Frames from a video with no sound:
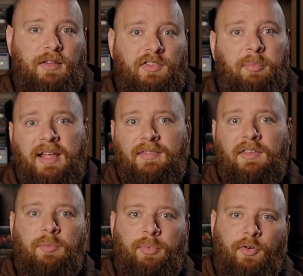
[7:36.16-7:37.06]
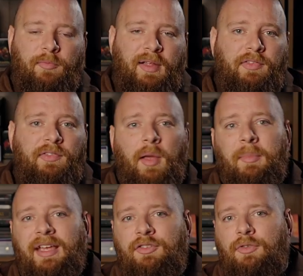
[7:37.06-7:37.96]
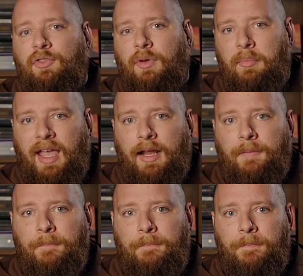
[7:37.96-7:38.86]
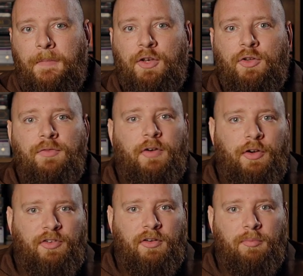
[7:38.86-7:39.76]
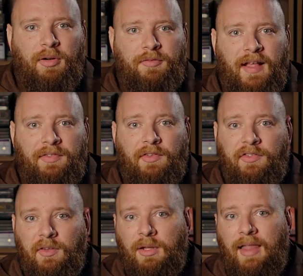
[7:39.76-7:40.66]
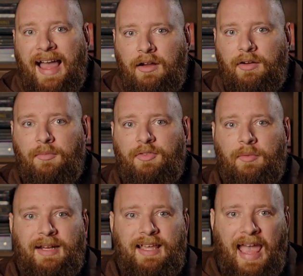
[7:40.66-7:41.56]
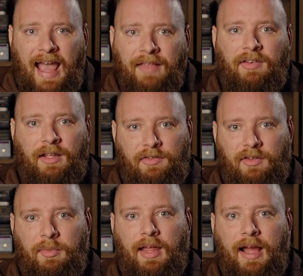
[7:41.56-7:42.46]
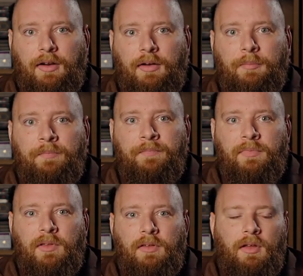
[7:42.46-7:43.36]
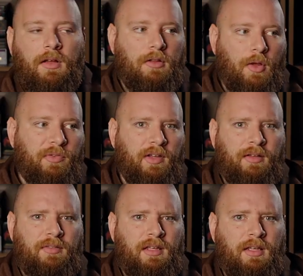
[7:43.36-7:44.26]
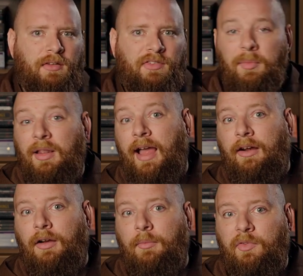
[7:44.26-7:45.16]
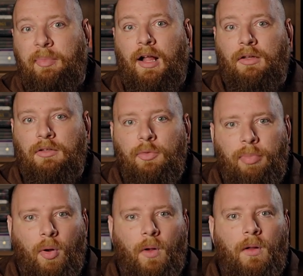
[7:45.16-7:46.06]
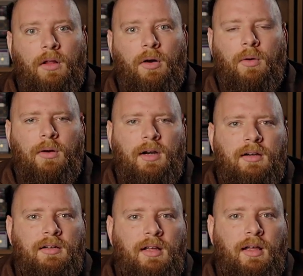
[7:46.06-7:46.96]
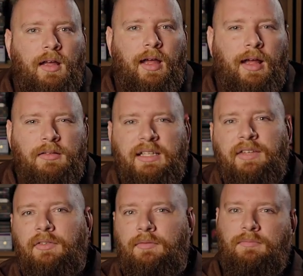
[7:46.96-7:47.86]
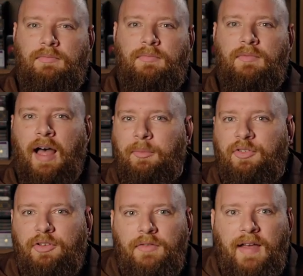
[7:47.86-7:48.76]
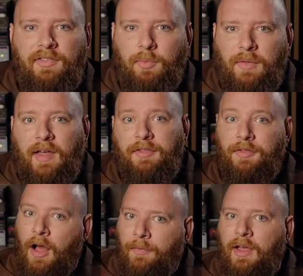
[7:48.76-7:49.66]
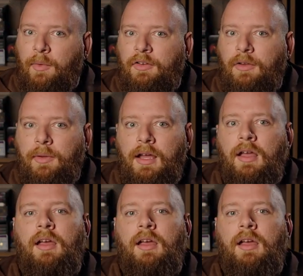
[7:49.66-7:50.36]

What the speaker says: Despite these improvements, some issues remain. The new version prevents a simulacrum from casting simulacrum, closing the simulacrum spell loophole, or at least I'm sure that's what they thought they were doing,